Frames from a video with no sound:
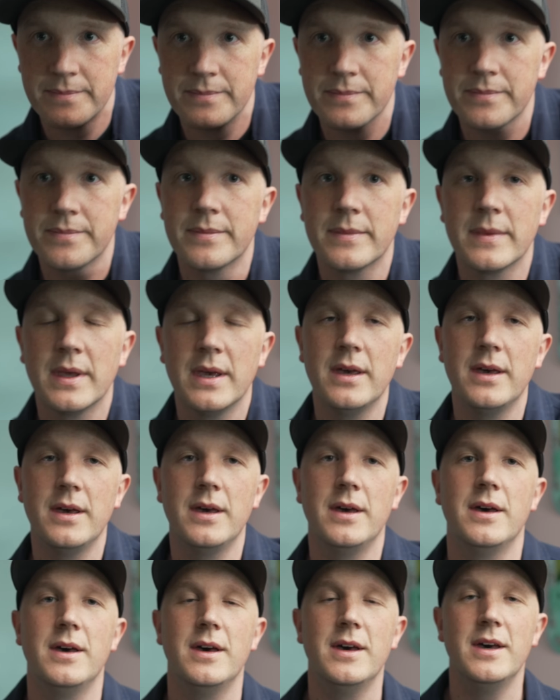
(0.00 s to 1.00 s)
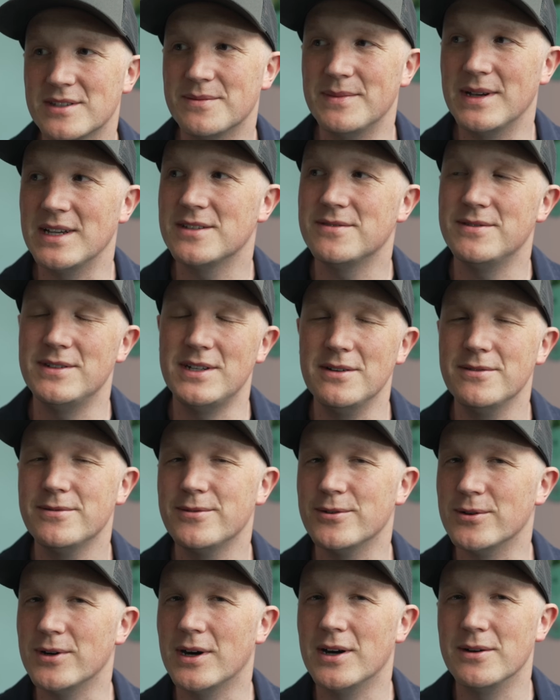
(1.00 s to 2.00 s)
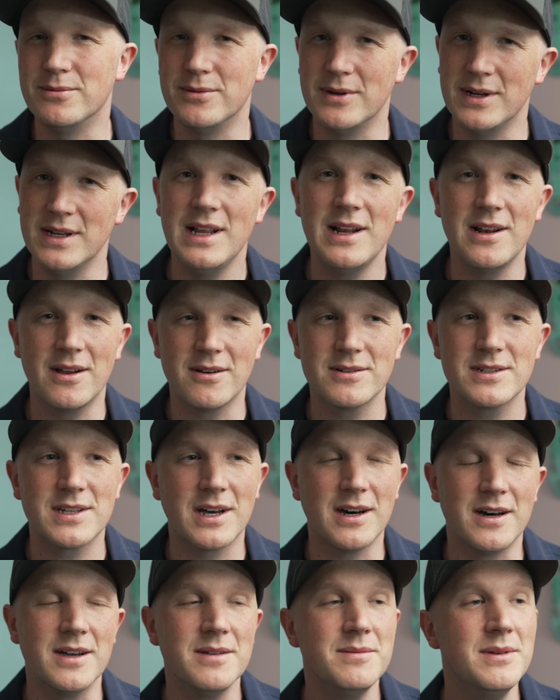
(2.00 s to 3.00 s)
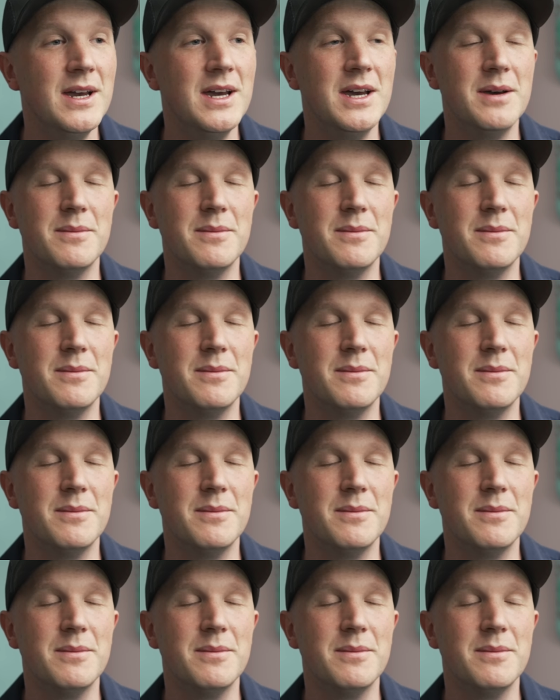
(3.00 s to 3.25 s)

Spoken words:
so I've actually wanted to make this video for a really long time,